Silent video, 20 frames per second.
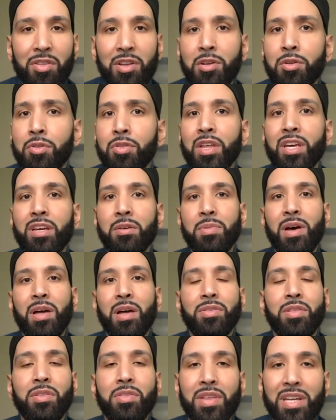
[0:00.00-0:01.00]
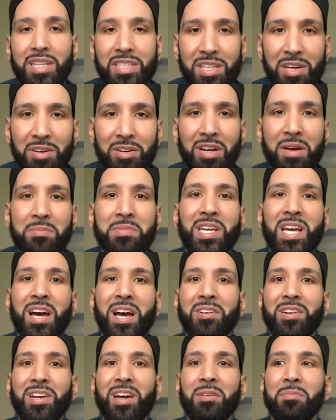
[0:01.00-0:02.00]
And you think about the things that are coming
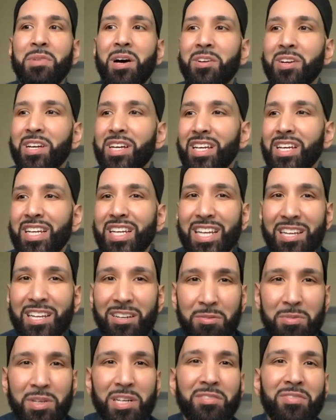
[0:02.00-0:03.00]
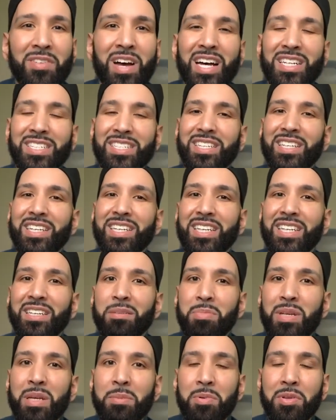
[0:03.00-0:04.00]
out now about intermittent fasting and
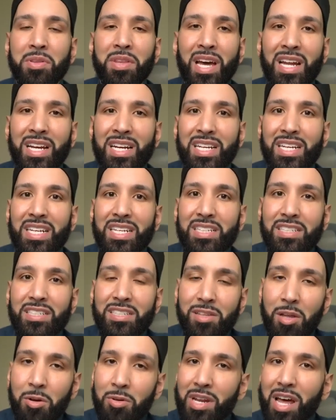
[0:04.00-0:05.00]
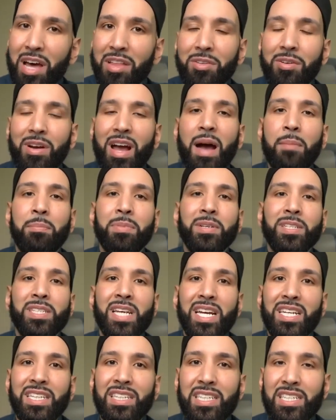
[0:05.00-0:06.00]
people that slow down their
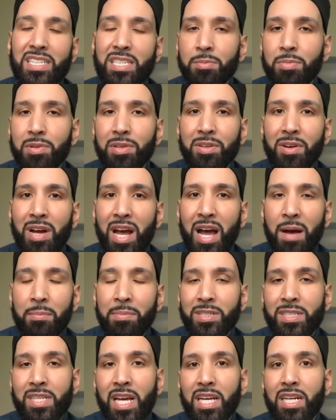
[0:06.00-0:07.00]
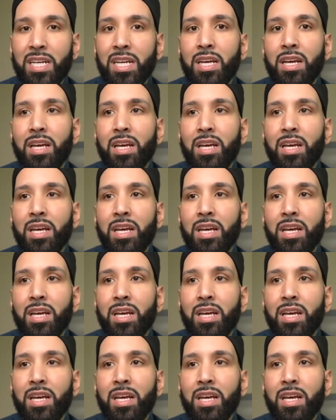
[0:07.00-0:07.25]
appetite and discipline their appetite,